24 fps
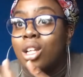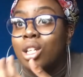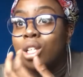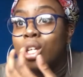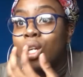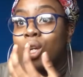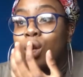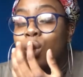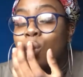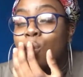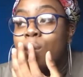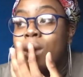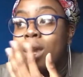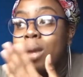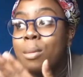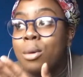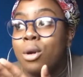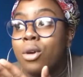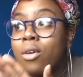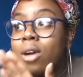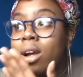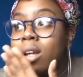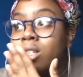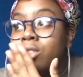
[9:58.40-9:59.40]
Like, me and
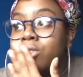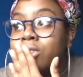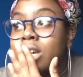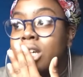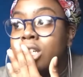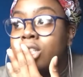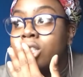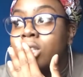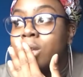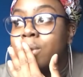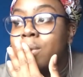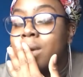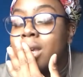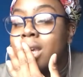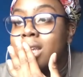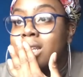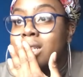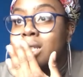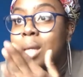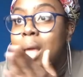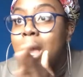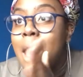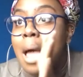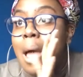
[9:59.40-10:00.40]
my granddad's relationship
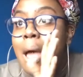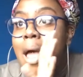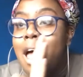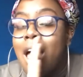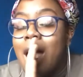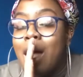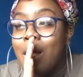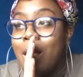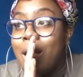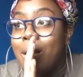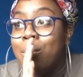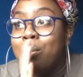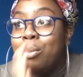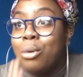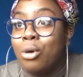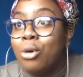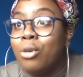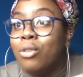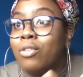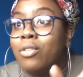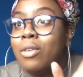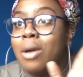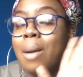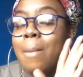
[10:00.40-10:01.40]
is
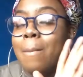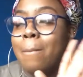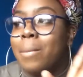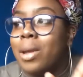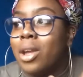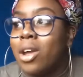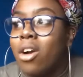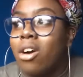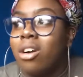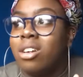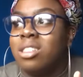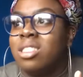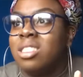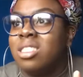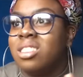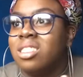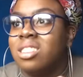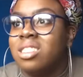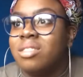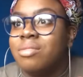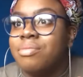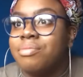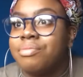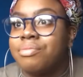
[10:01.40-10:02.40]
above and
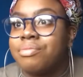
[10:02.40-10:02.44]
beyond